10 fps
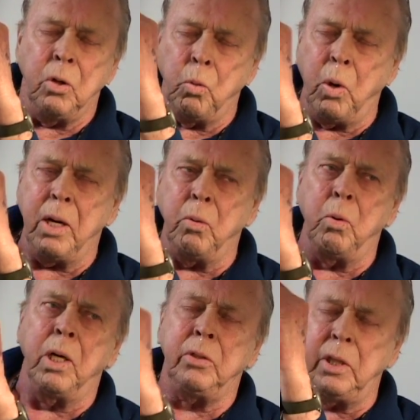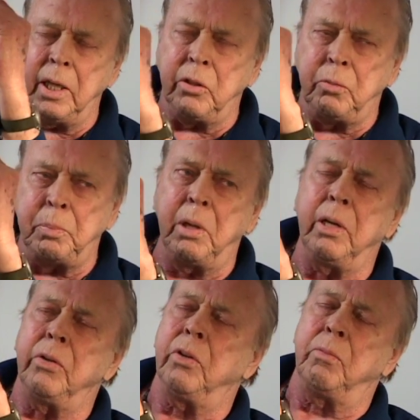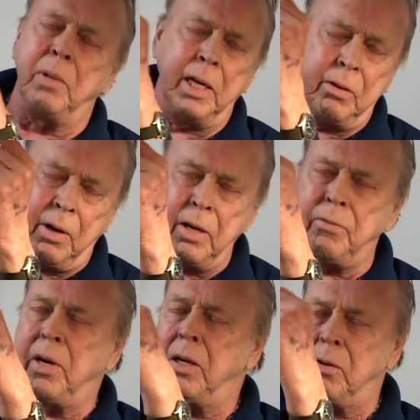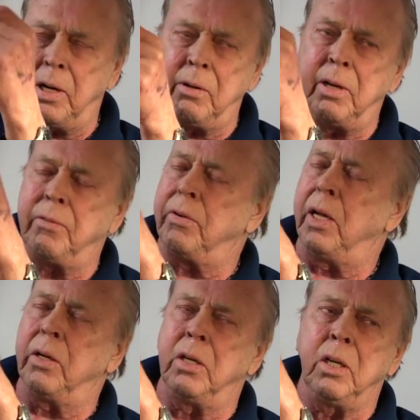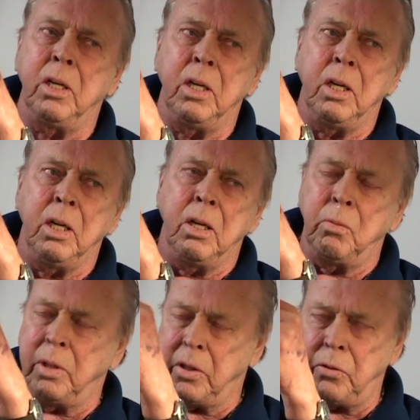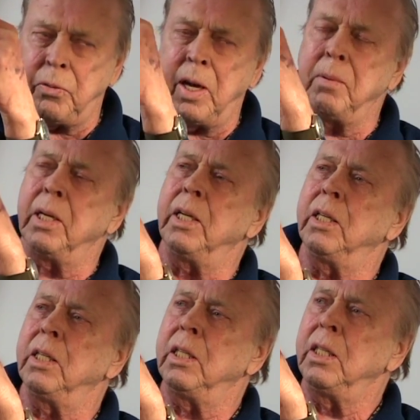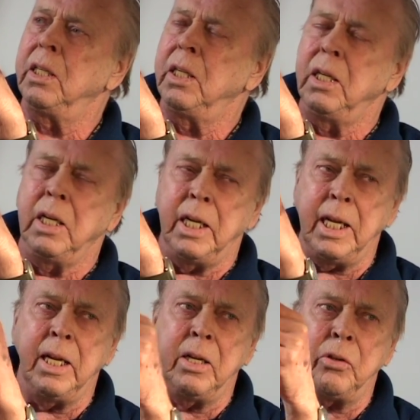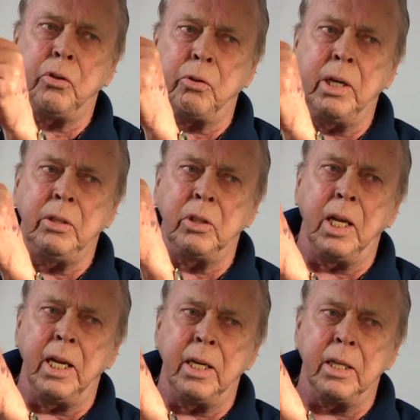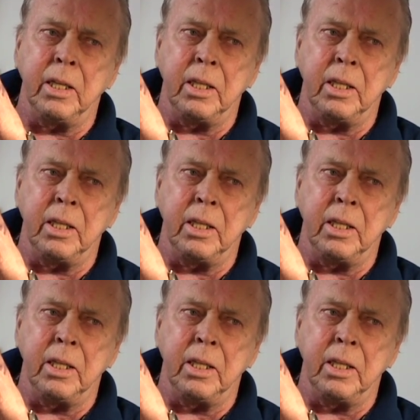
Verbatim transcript: What was the experience of my grandfather, great grandfather, with his family in this strange land?